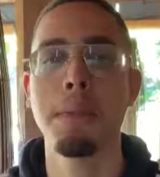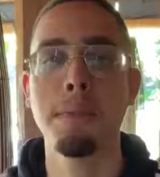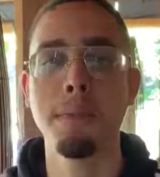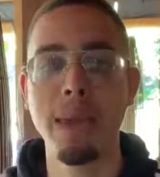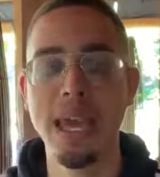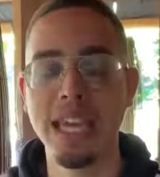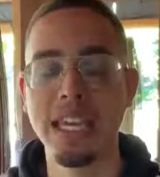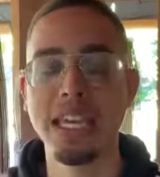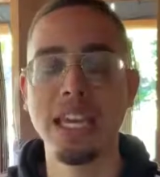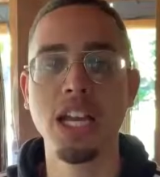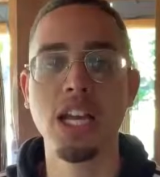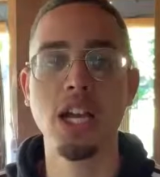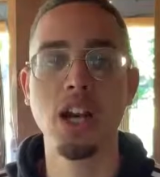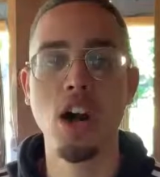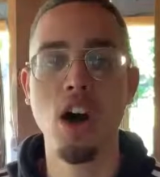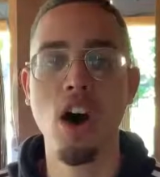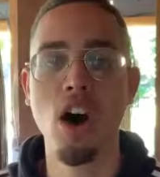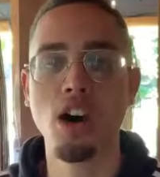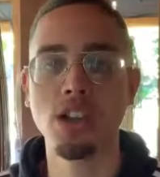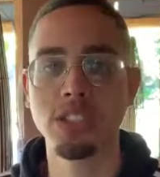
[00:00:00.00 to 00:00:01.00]
making
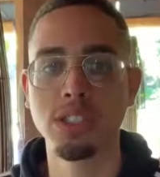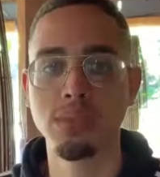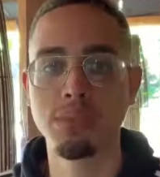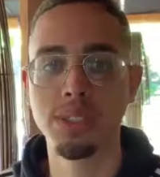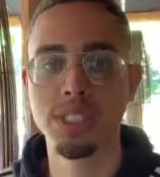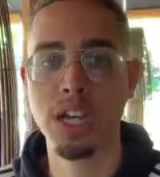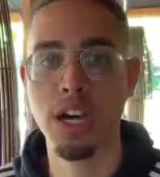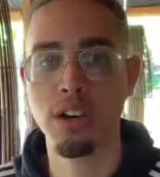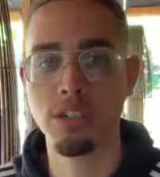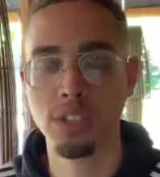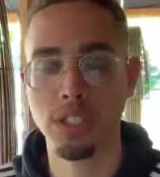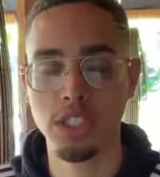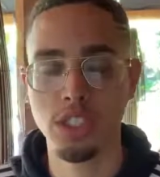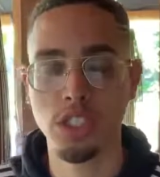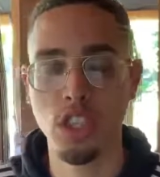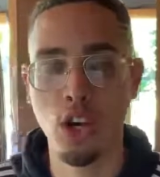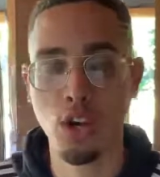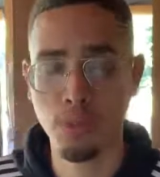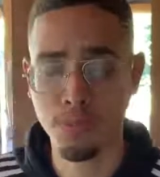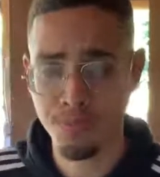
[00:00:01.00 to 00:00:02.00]
calls themselves.
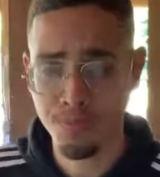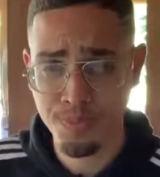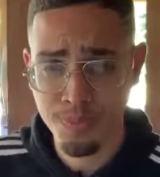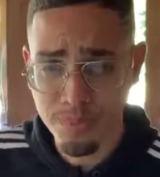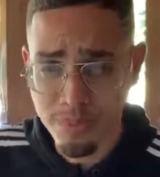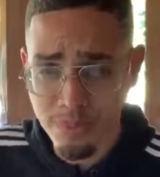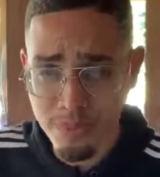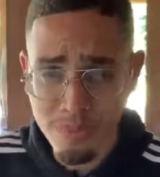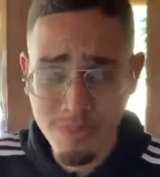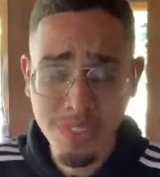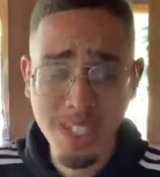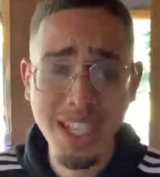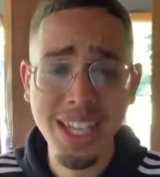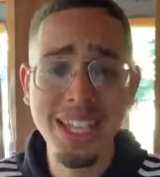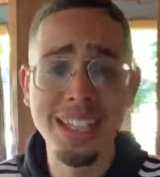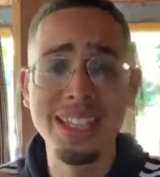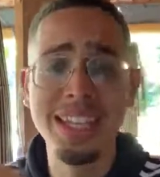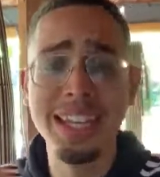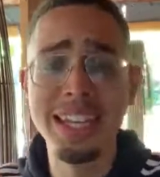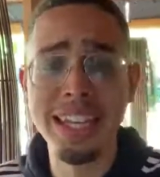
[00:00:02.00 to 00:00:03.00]
So
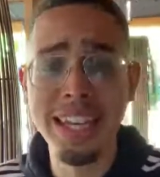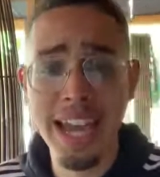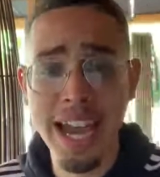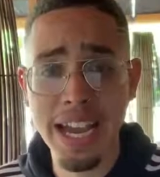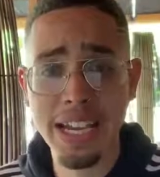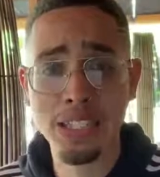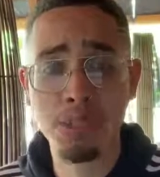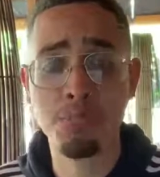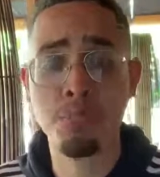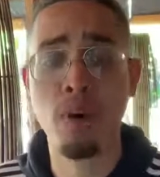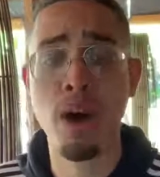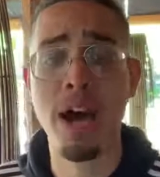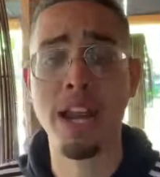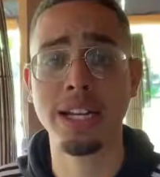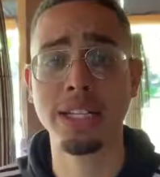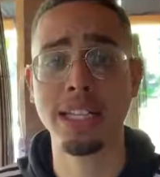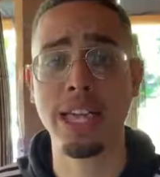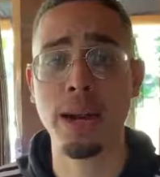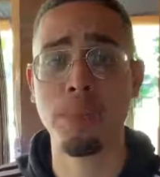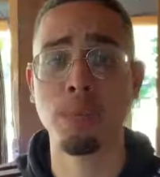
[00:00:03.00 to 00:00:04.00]
the next
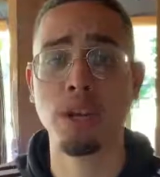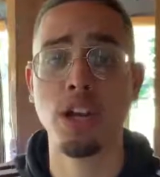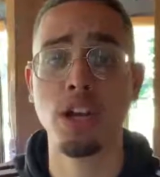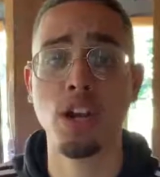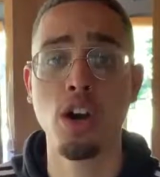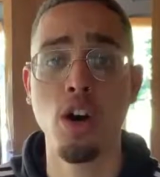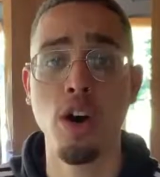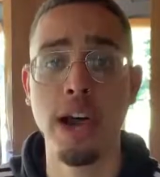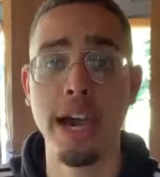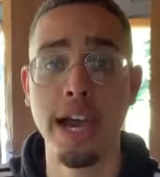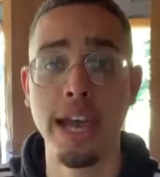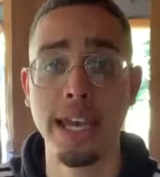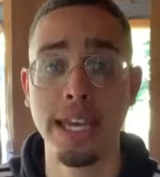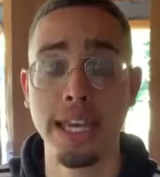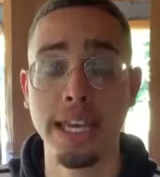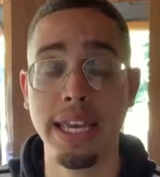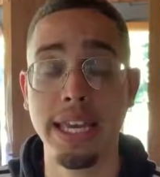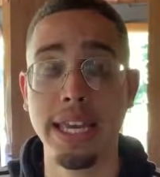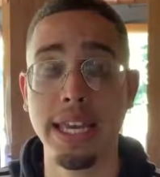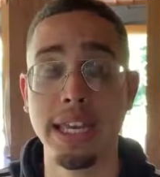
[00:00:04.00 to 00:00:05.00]
product that I'm gonna go
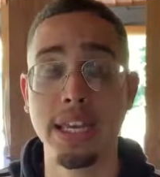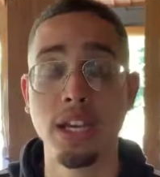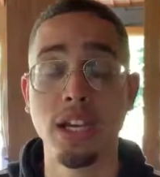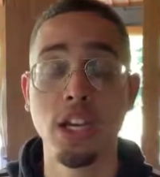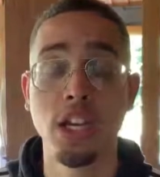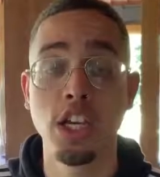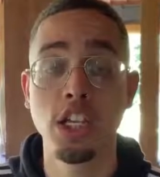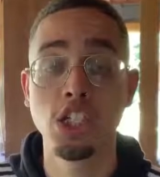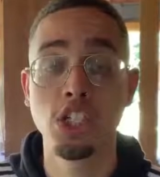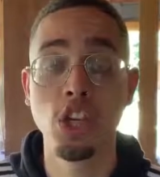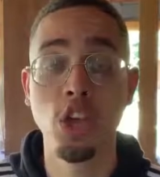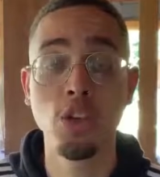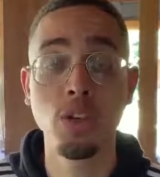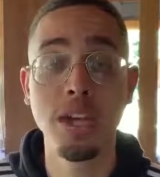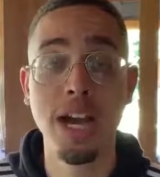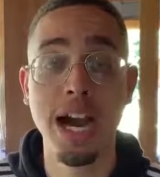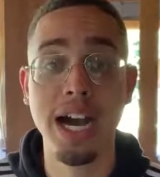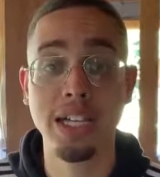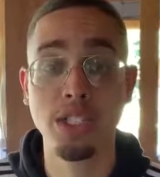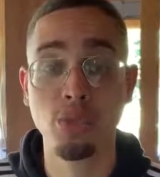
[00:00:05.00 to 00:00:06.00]
ahead and show
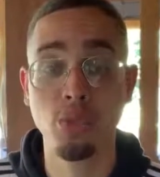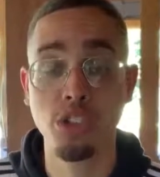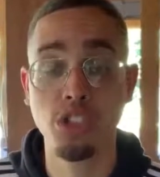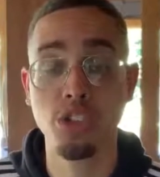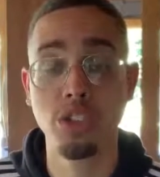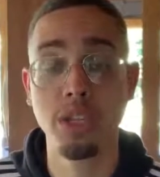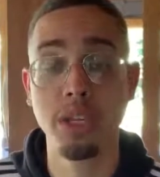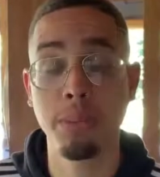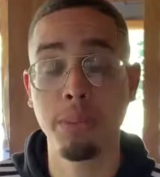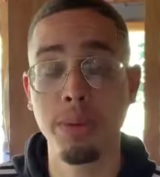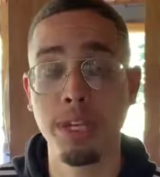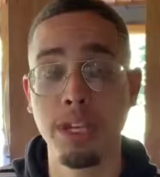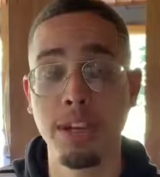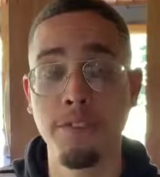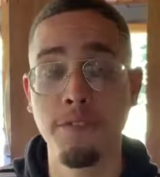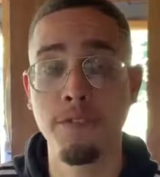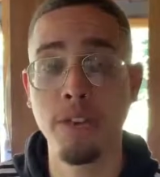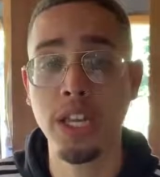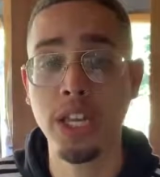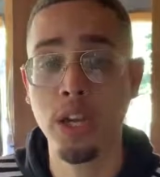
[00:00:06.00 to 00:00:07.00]
you guys what you can be
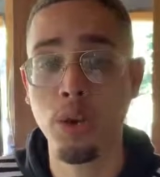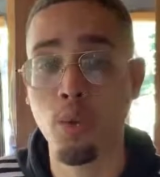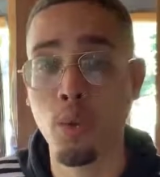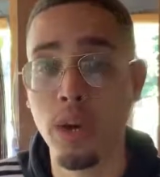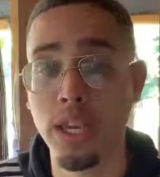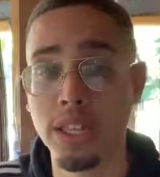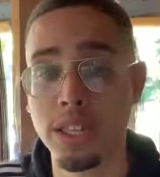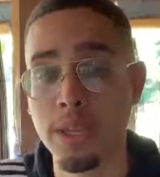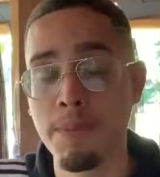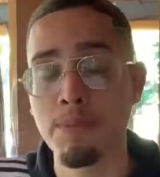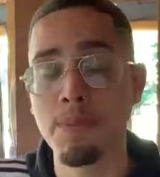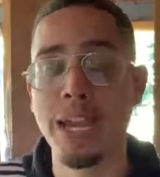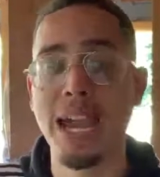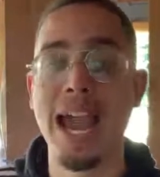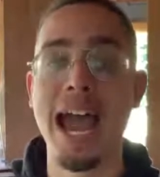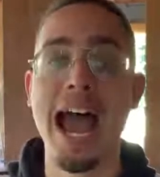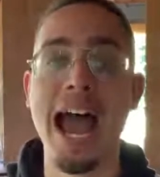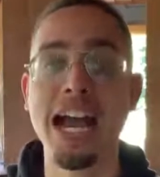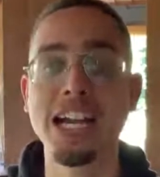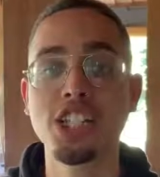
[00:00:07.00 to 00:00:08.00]
an affiliate with
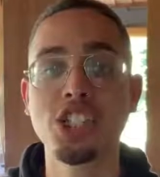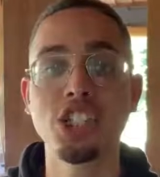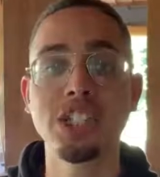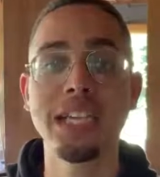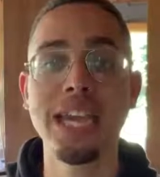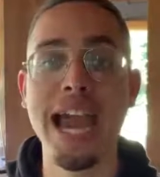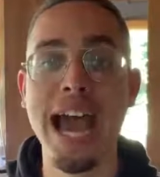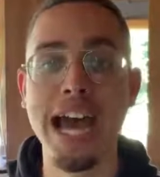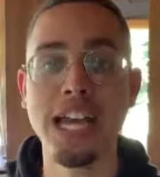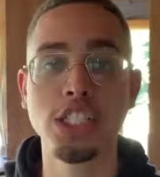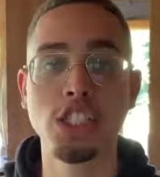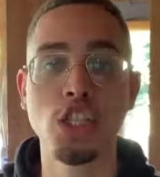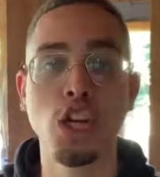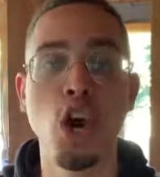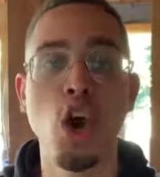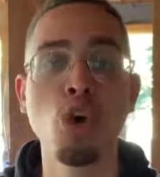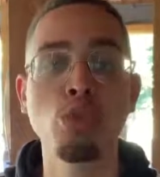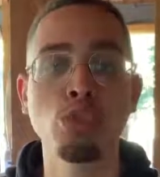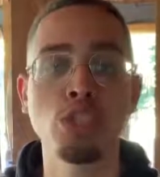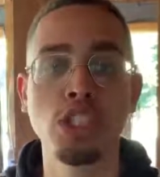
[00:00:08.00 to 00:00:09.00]
actually has
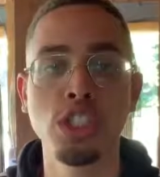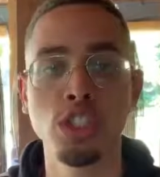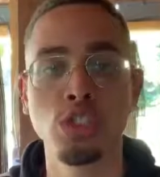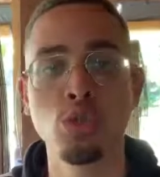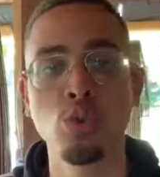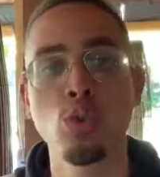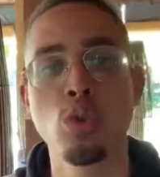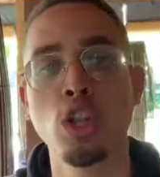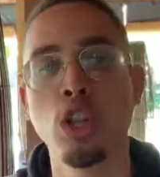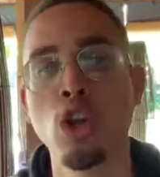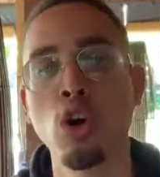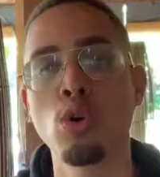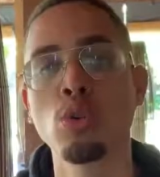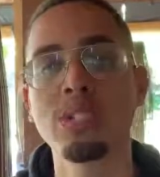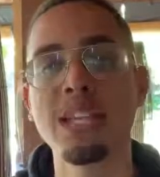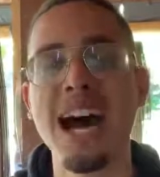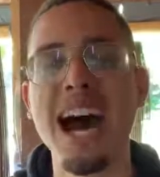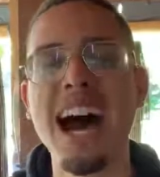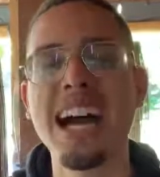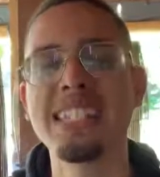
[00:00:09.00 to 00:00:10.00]
coaches who
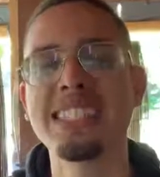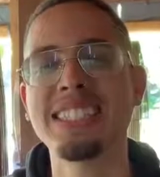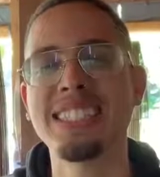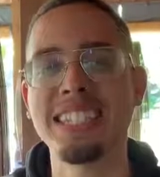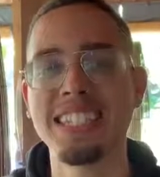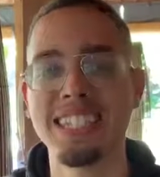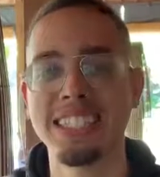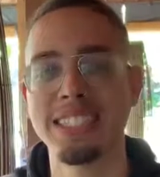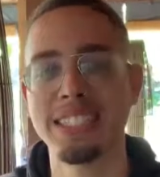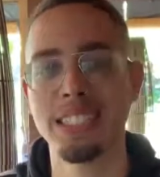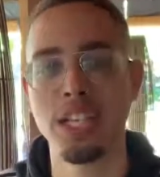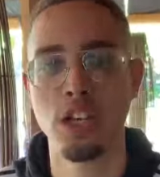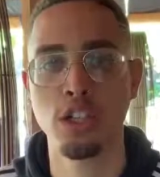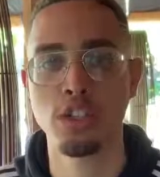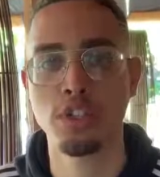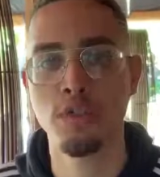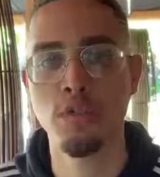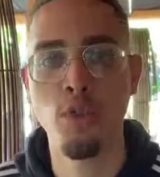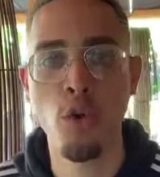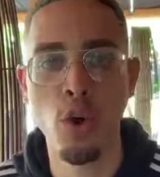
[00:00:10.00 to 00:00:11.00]
close high ticket
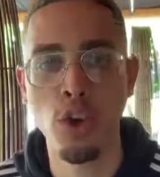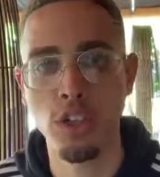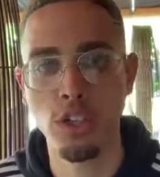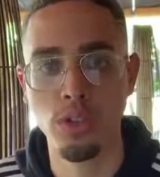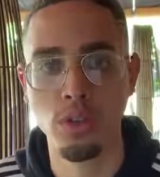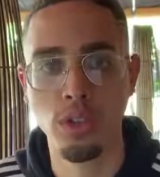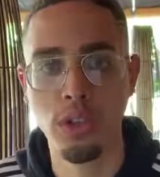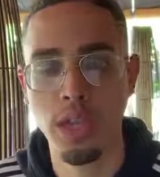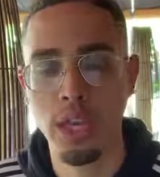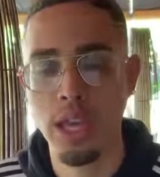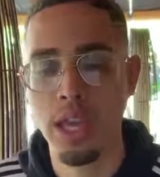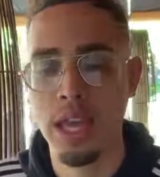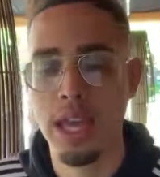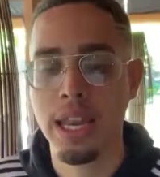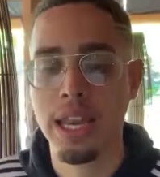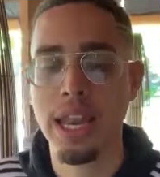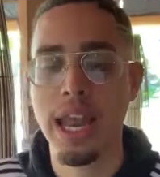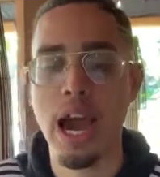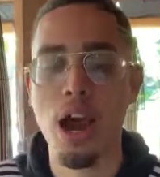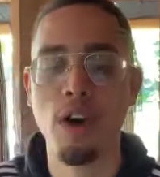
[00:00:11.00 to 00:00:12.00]
sales for you.
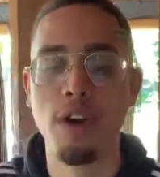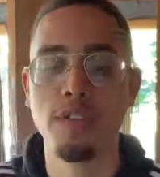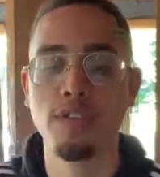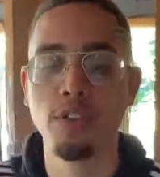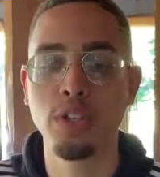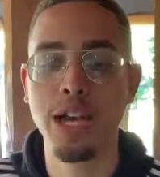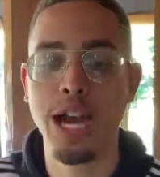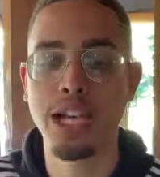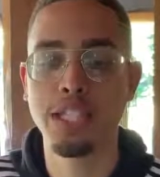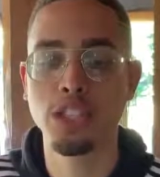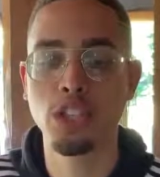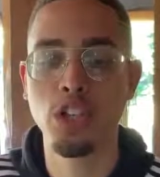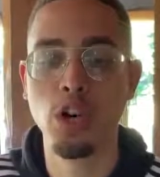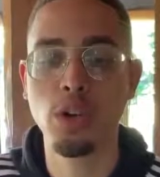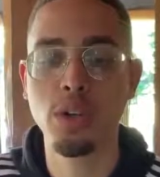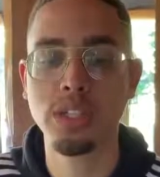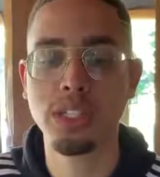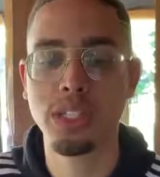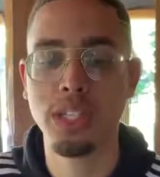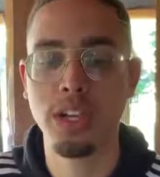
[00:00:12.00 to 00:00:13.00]
Now, if you guys
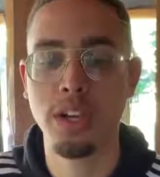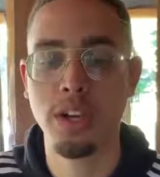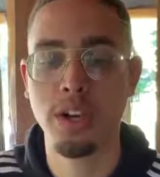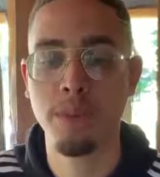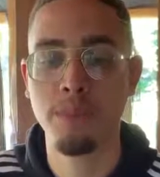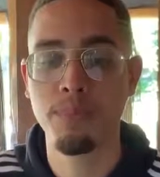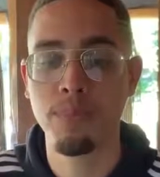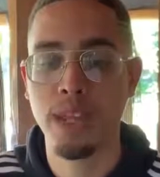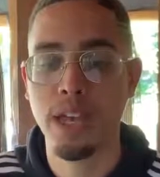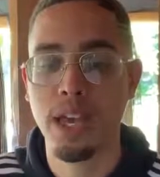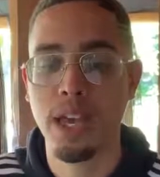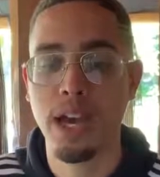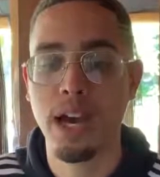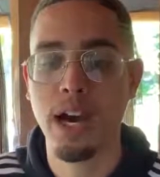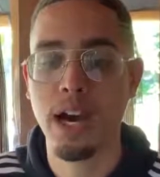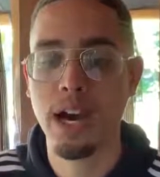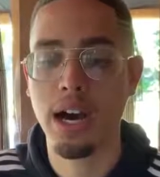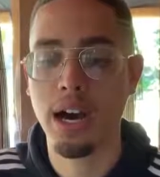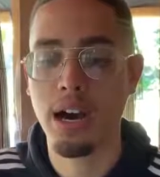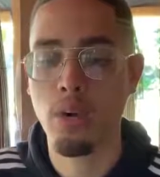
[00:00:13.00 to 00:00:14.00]
notice here,
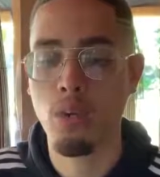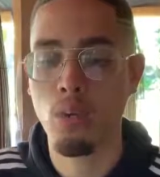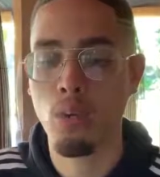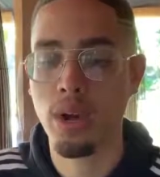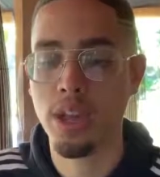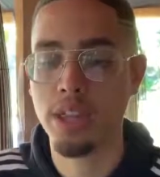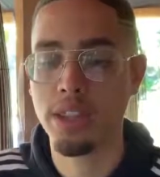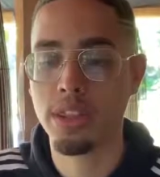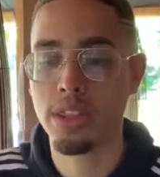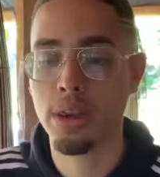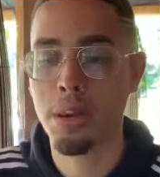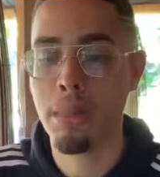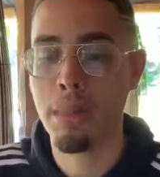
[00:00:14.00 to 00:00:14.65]
uh, with